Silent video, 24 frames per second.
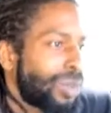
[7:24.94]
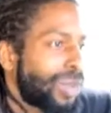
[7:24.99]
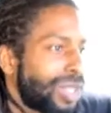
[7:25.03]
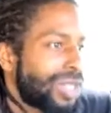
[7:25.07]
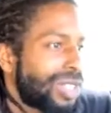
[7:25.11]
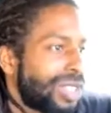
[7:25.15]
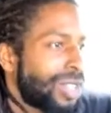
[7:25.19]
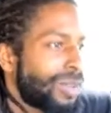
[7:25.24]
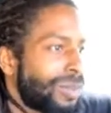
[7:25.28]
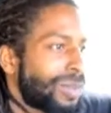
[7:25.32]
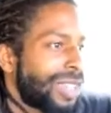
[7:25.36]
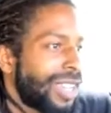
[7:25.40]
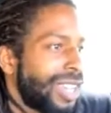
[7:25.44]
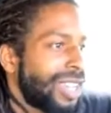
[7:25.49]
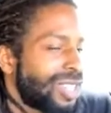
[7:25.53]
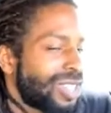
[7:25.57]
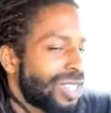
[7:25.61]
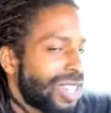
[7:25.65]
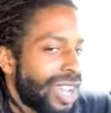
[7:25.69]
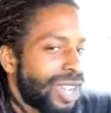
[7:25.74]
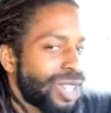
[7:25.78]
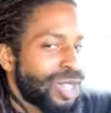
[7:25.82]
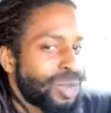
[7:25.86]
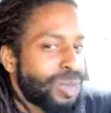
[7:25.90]
What's up,
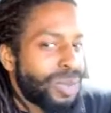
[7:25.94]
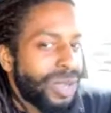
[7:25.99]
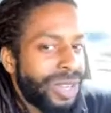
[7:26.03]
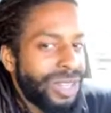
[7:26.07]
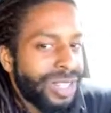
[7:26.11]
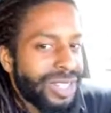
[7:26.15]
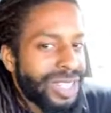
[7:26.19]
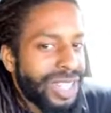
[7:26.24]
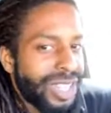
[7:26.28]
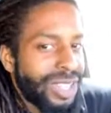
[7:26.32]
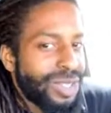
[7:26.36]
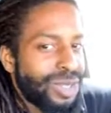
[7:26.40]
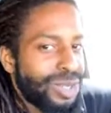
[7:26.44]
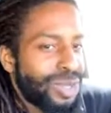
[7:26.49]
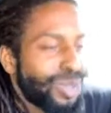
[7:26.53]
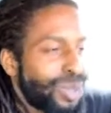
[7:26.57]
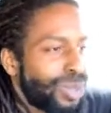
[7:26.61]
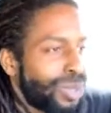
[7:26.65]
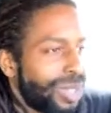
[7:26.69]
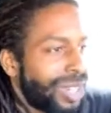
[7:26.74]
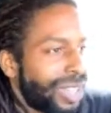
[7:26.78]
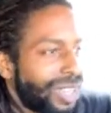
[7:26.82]
Cajun Hydroponics? How you doing?